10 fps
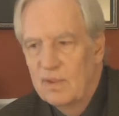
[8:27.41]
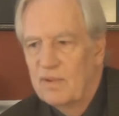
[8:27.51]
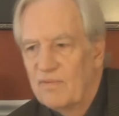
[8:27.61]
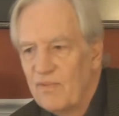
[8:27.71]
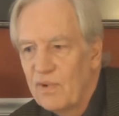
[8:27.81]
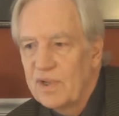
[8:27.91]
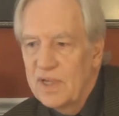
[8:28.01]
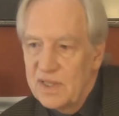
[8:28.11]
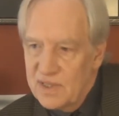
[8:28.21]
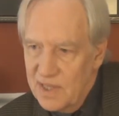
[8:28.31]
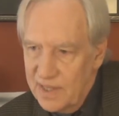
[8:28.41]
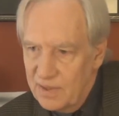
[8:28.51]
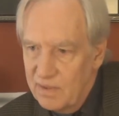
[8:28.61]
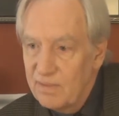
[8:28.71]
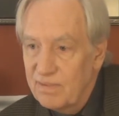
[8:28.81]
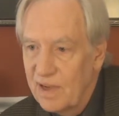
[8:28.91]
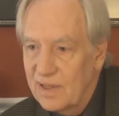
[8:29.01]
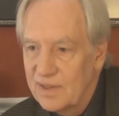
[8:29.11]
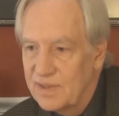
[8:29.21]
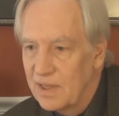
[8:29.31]
And 4 days later,
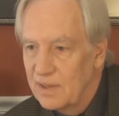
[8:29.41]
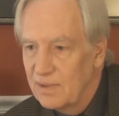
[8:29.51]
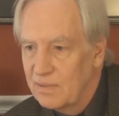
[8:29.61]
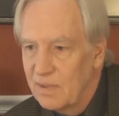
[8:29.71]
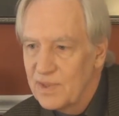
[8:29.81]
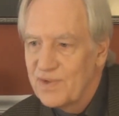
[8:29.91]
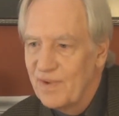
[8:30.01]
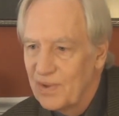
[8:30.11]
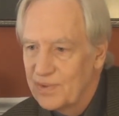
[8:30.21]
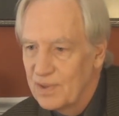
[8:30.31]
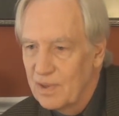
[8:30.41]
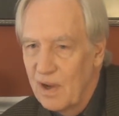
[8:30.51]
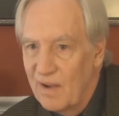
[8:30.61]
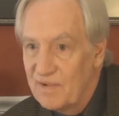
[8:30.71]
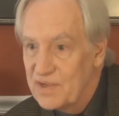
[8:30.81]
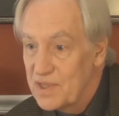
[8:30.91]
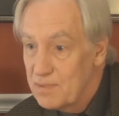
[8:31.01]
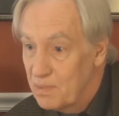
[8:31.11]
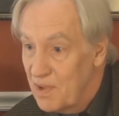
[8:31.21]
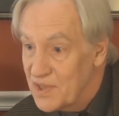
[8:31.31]
Franklin Delano Roosevelt took office
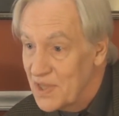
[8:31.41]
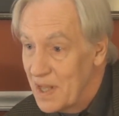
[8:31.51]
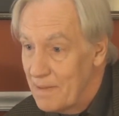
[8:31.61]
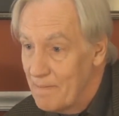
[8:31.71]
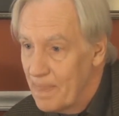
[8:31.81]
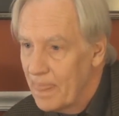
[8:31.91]
as president.